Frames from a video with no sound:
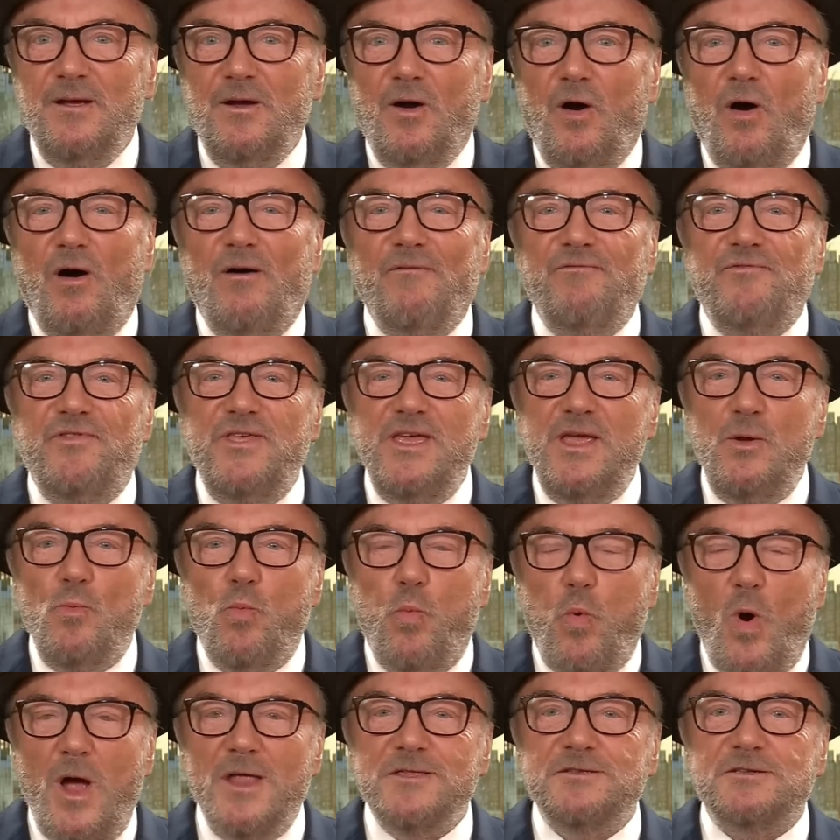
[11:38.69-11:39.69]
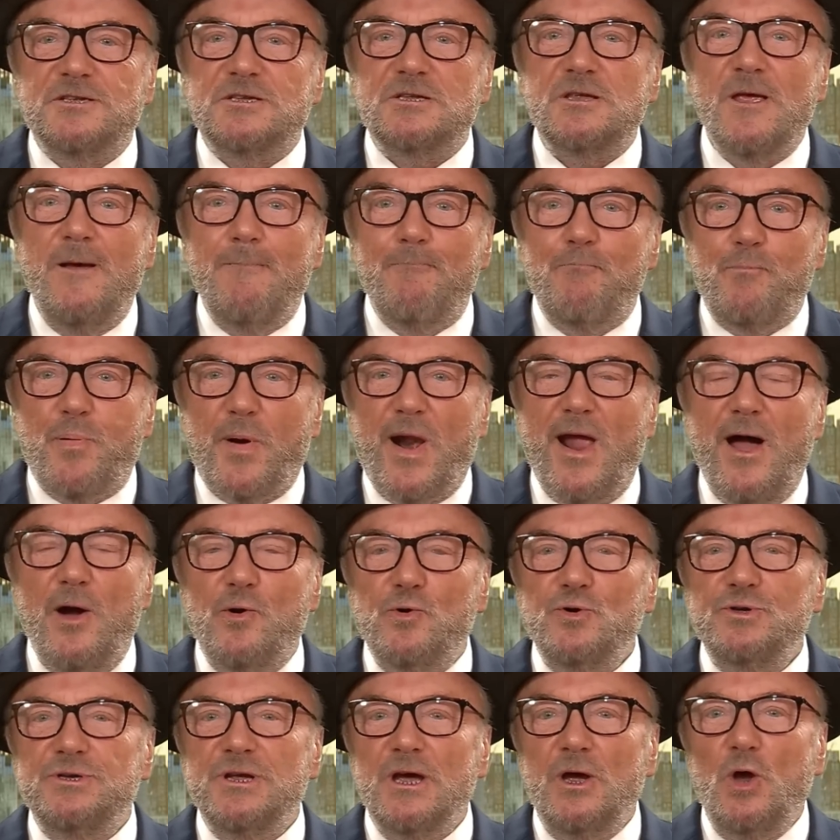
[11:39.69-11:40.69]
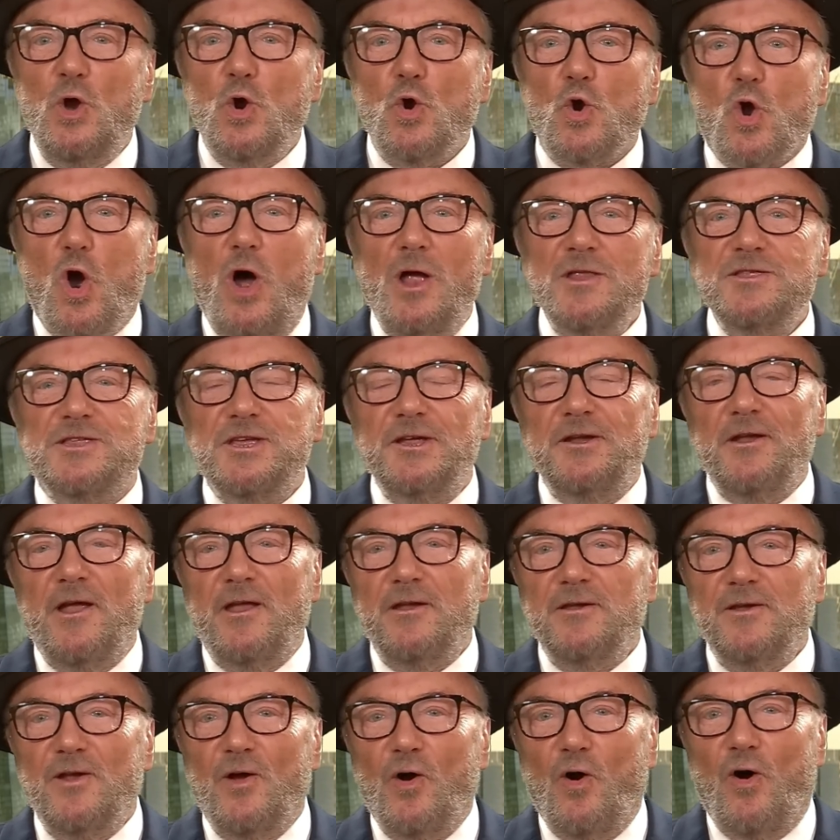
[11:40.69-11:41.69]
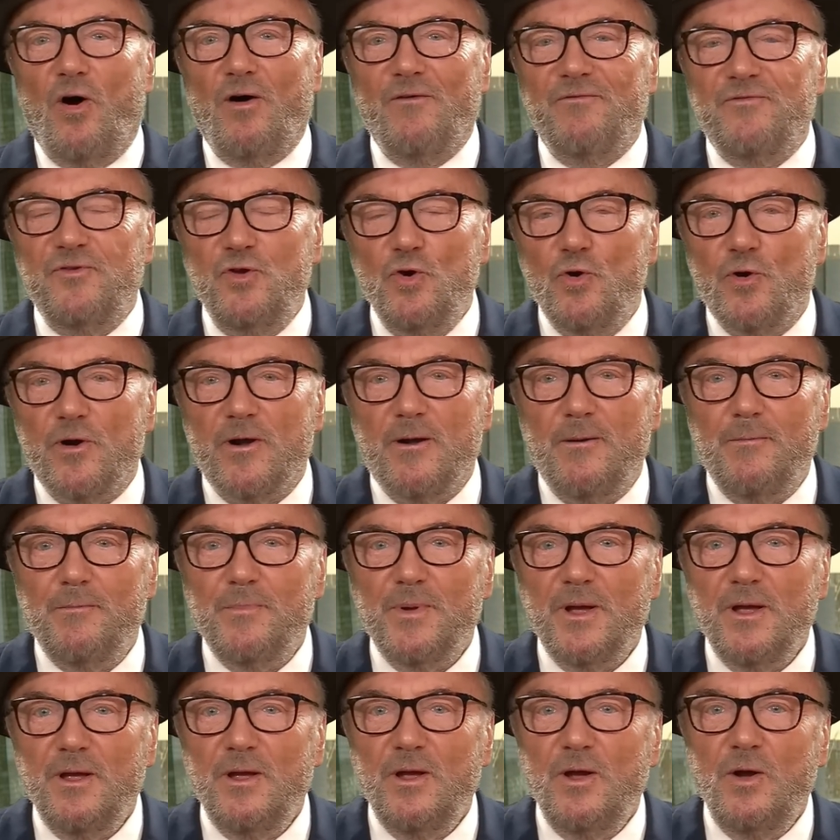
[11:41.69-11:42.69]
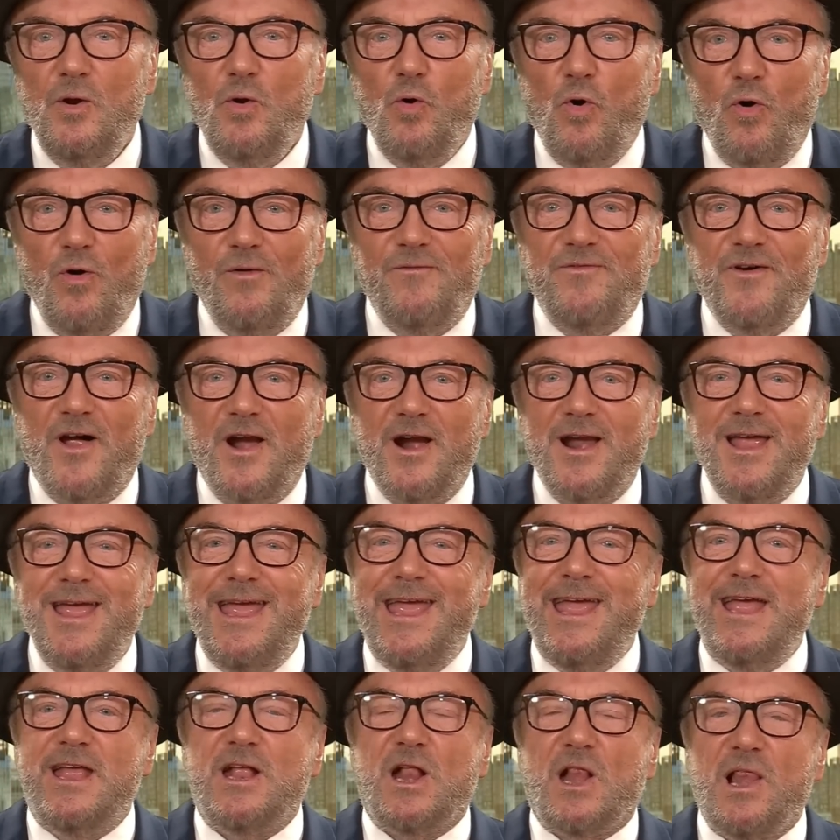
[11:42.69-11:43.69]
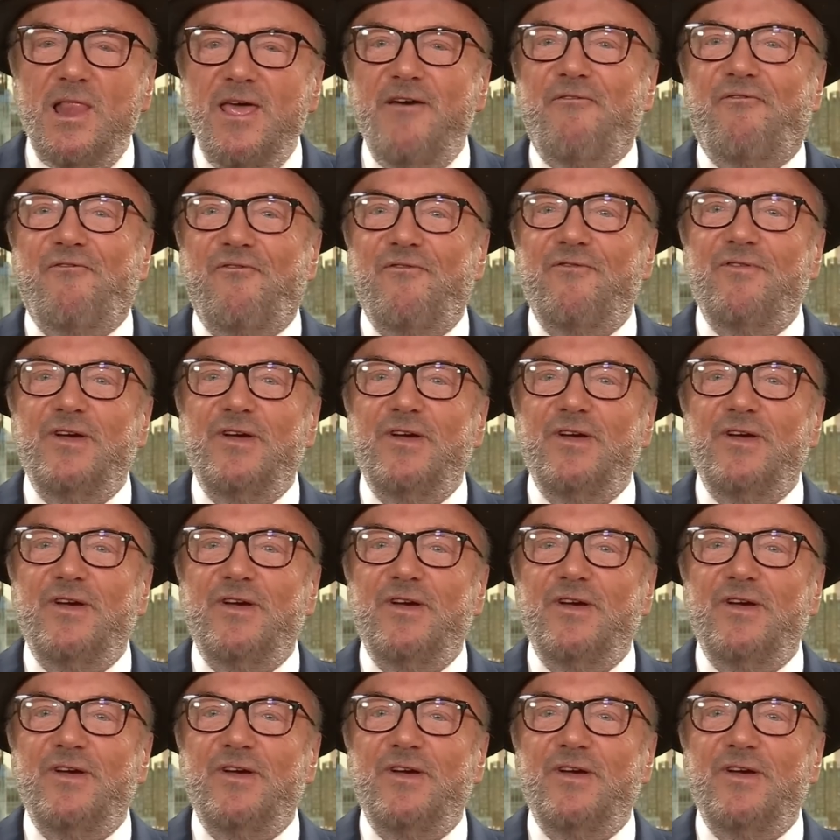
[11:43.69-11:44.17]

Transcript: of the once proud continent of Europe over a cliff